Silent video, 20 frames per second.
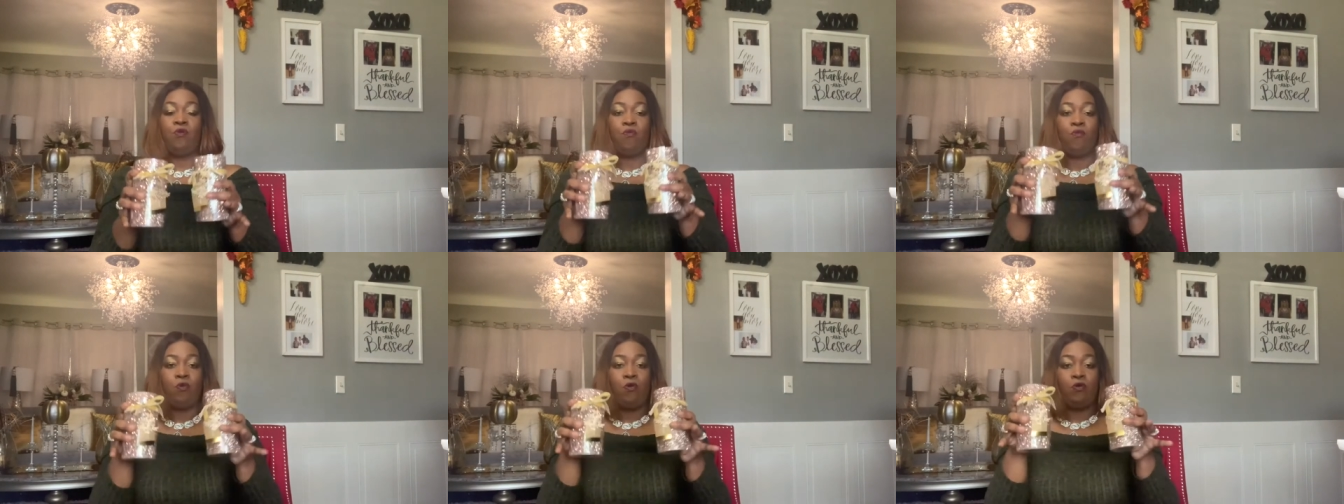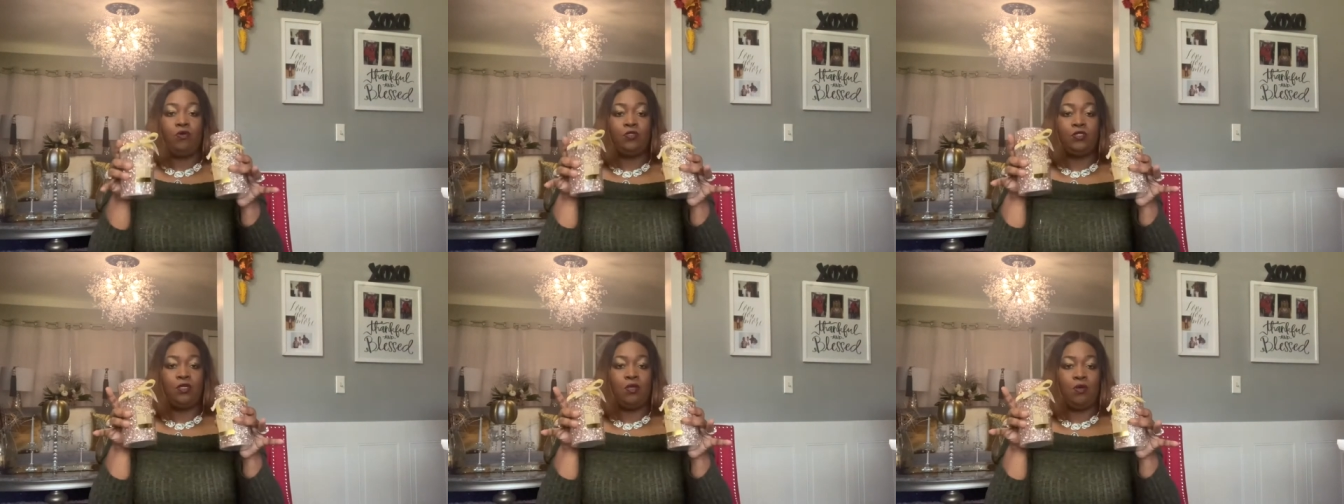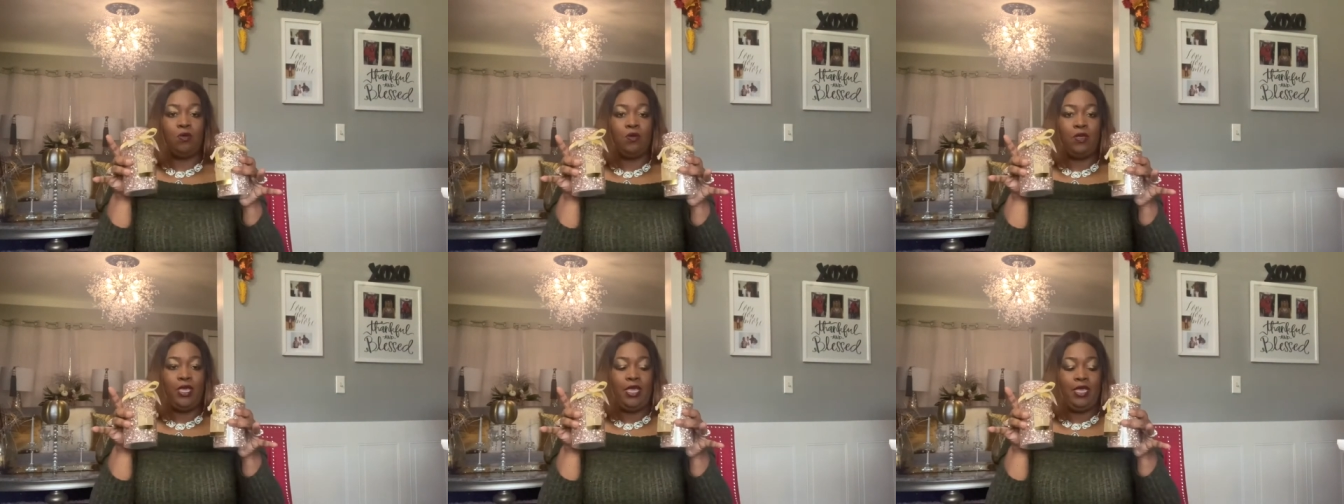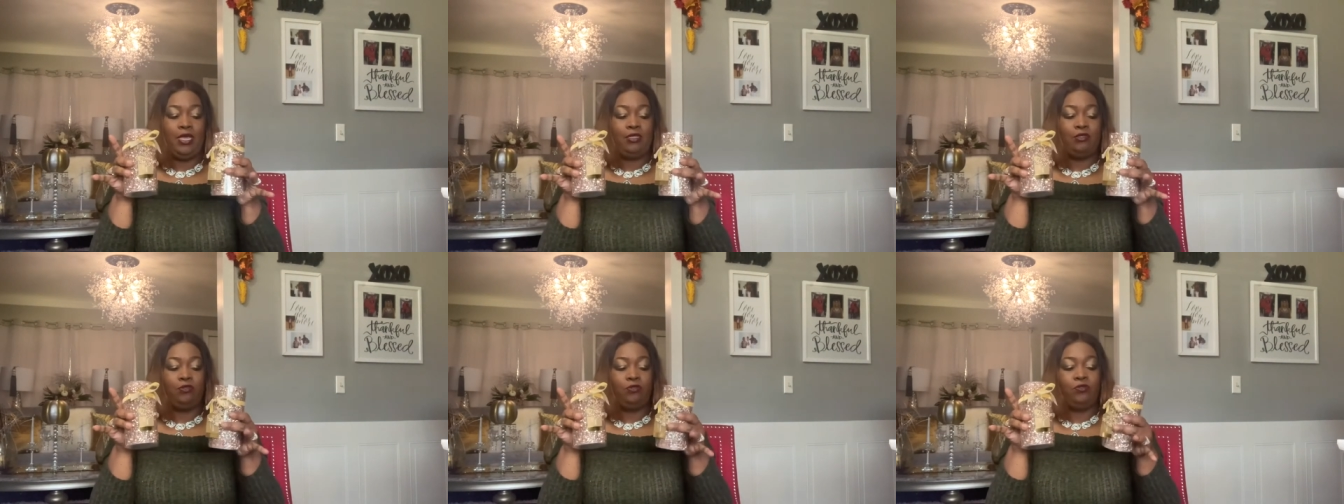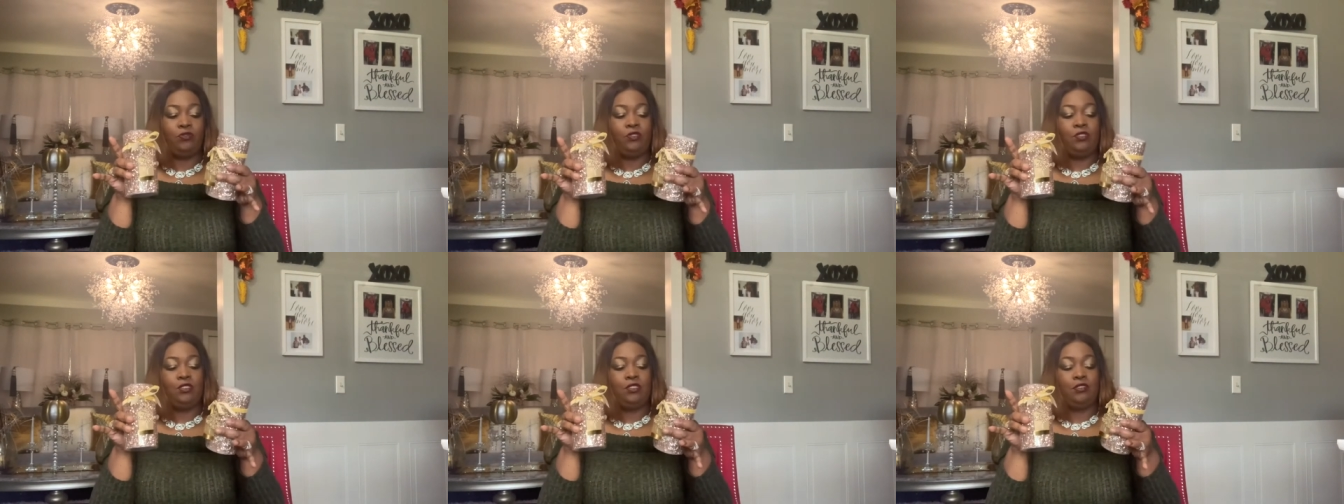rose gold
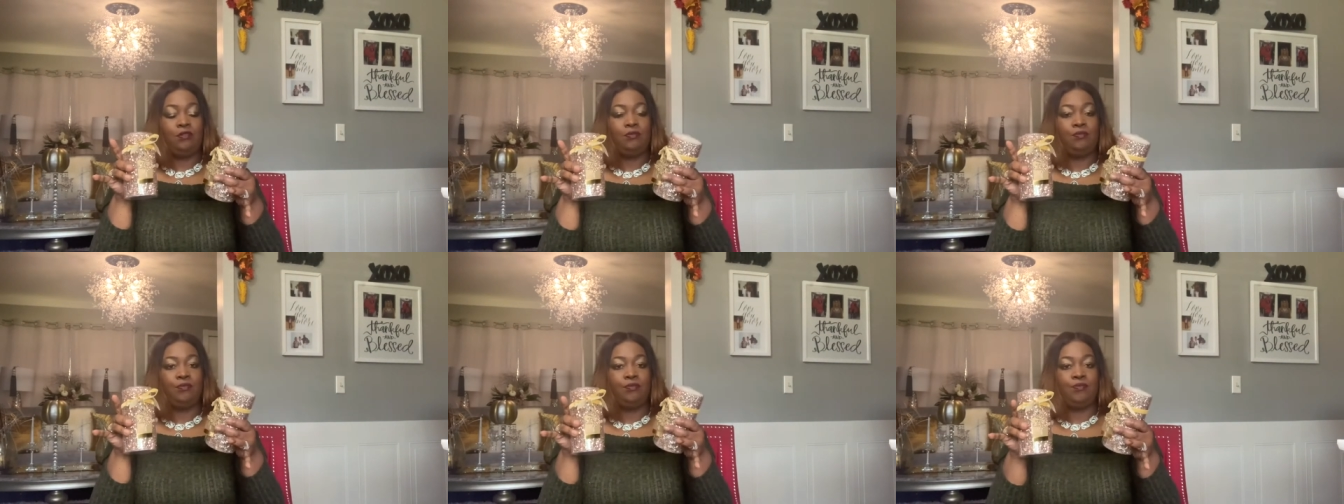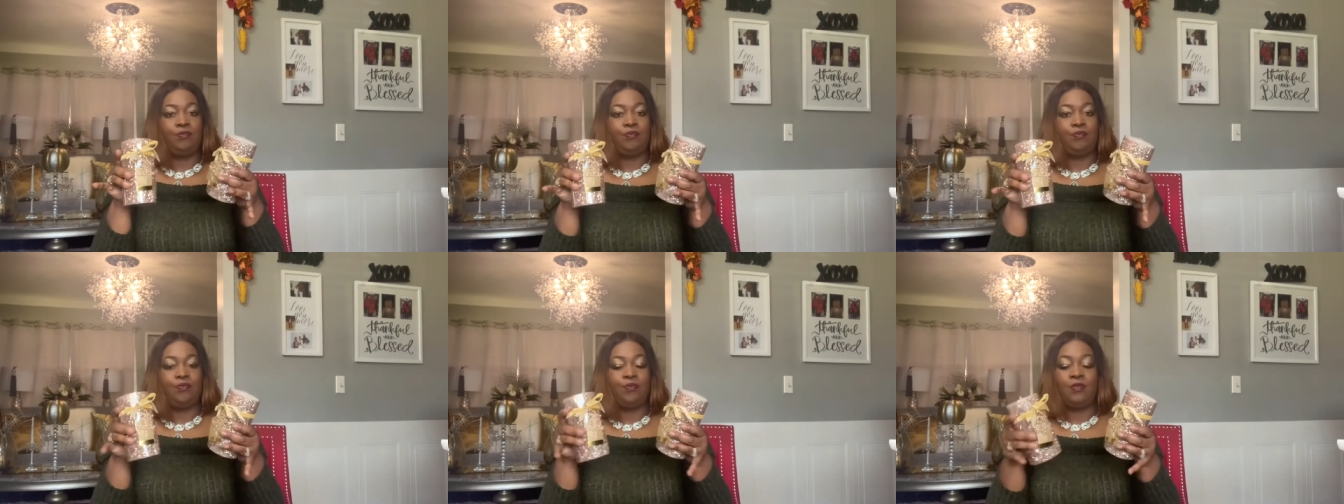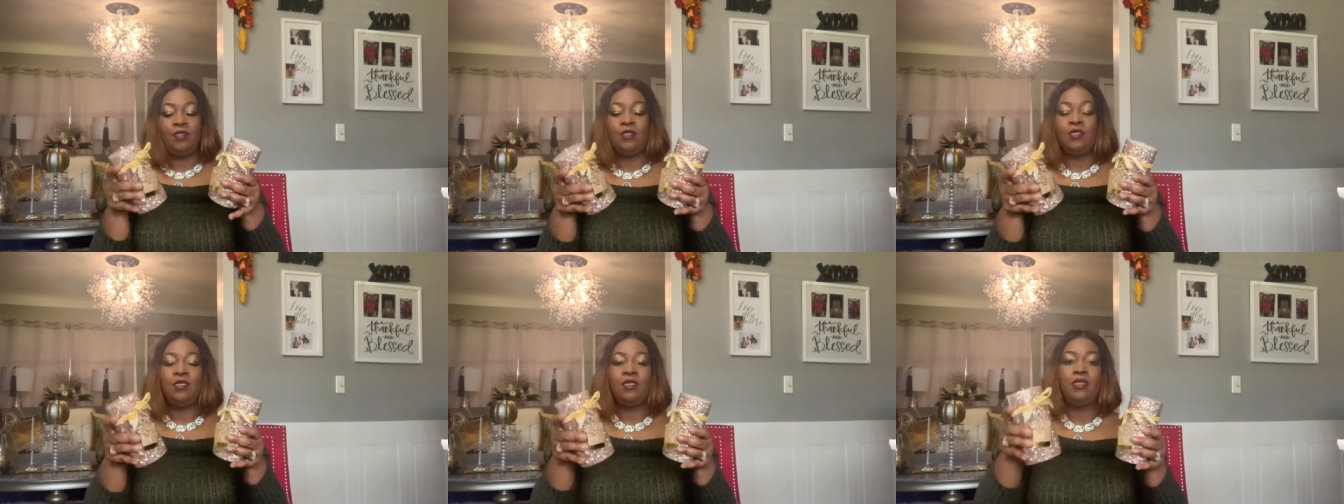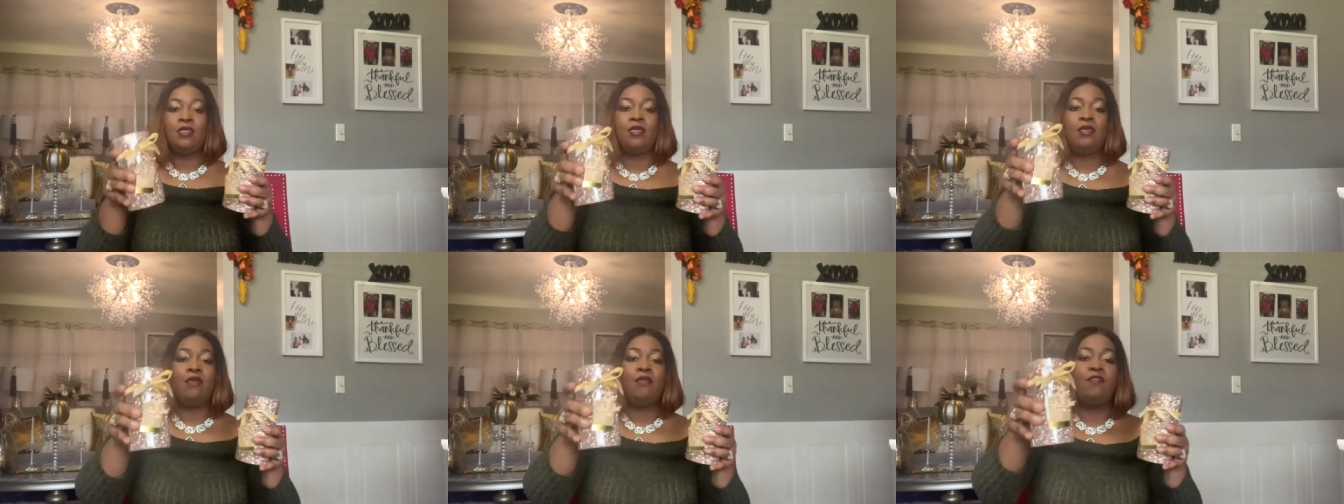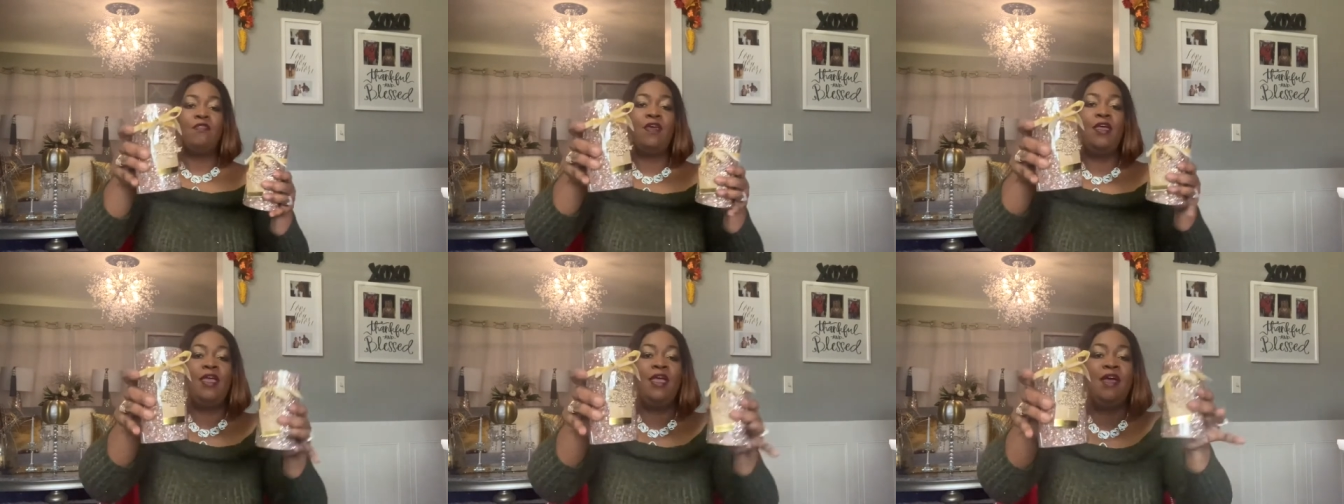candles.
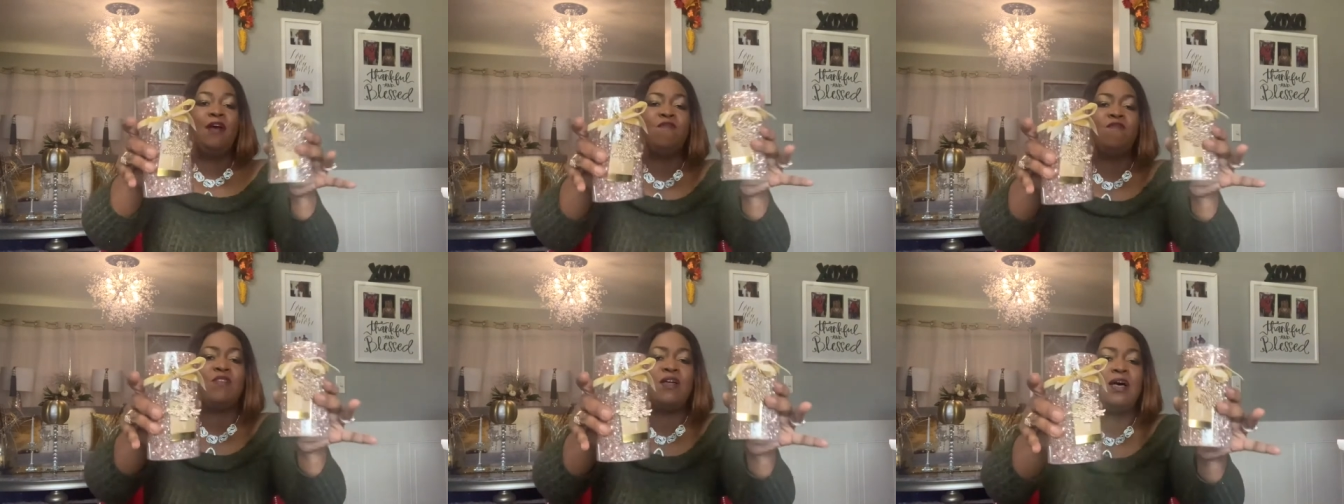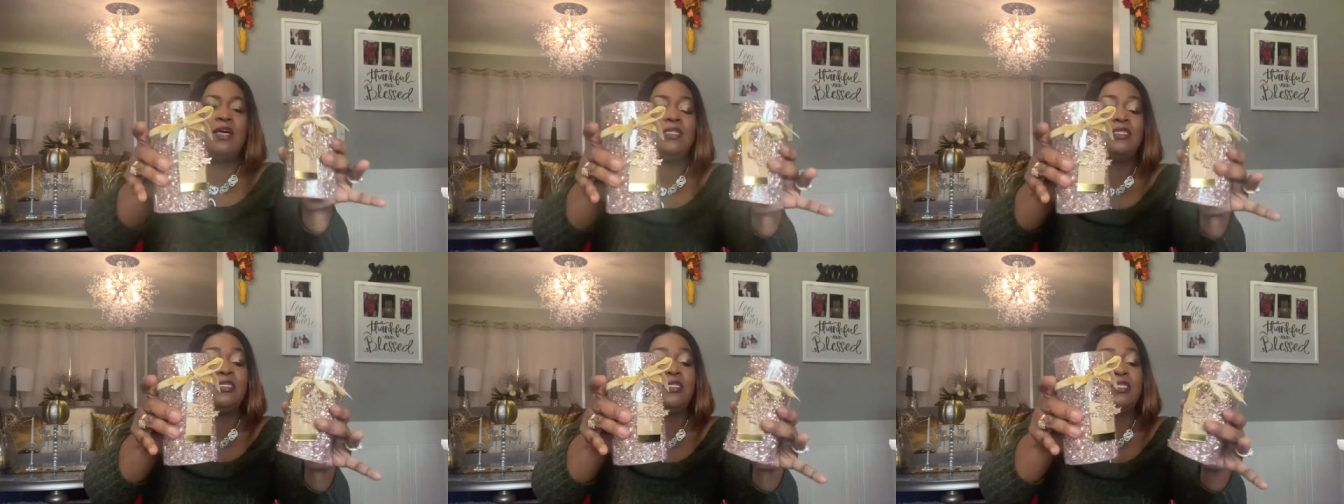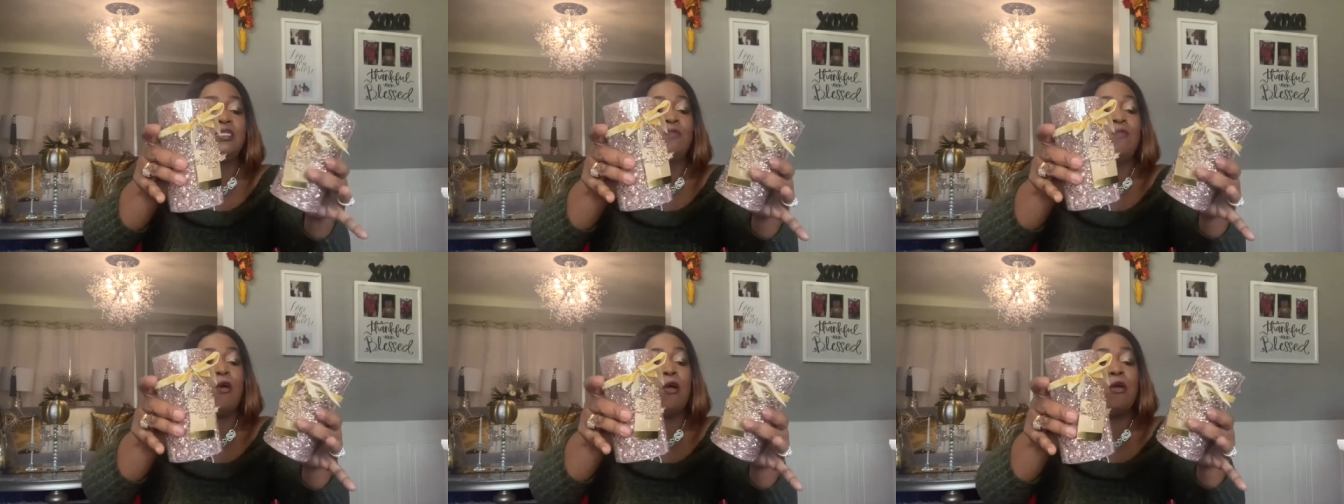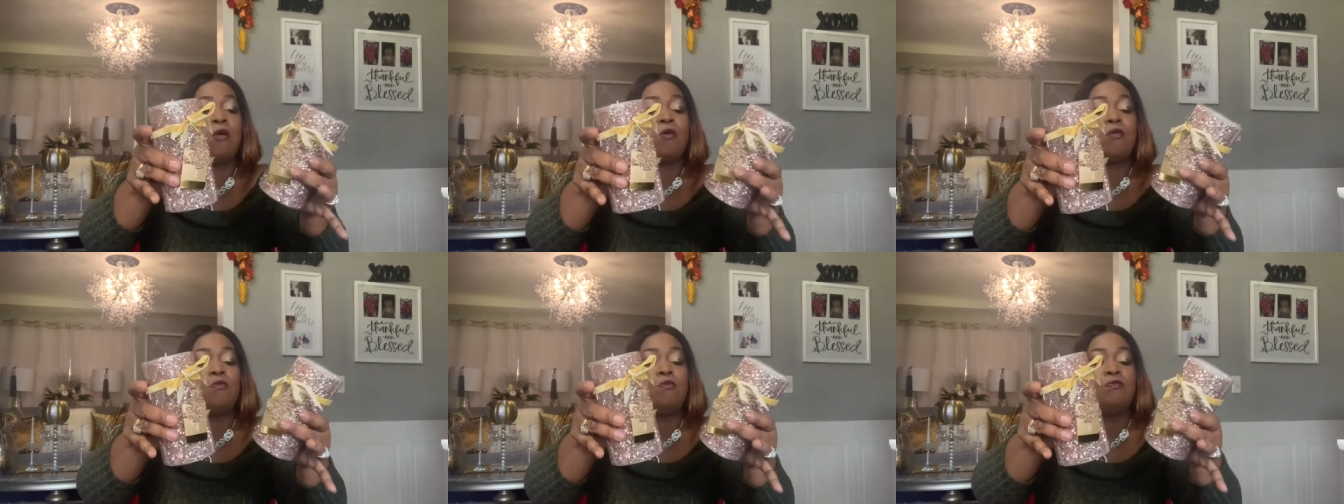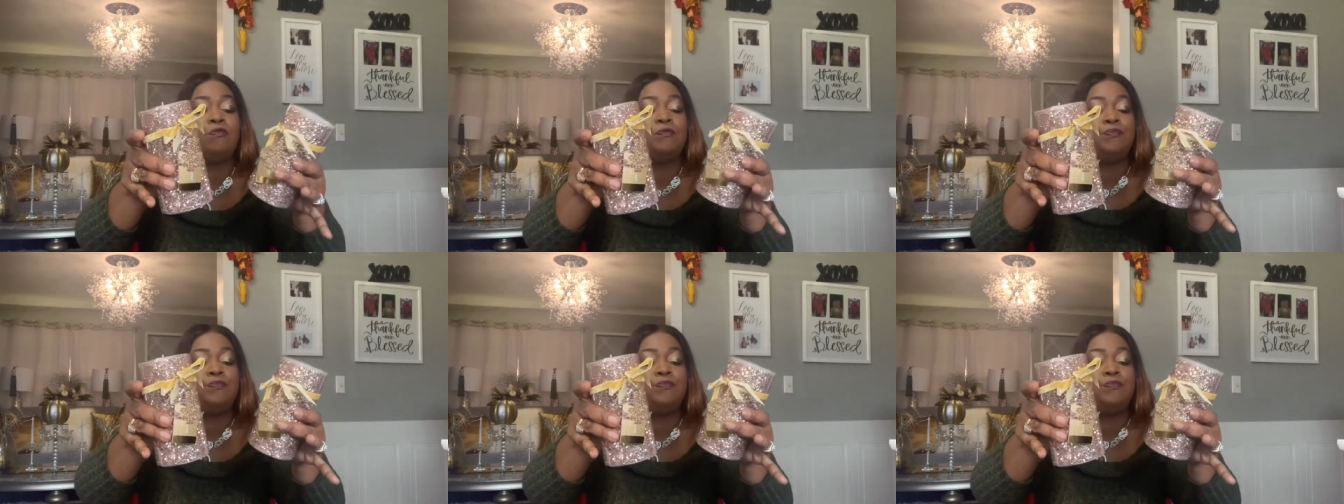They have lots of sparkle.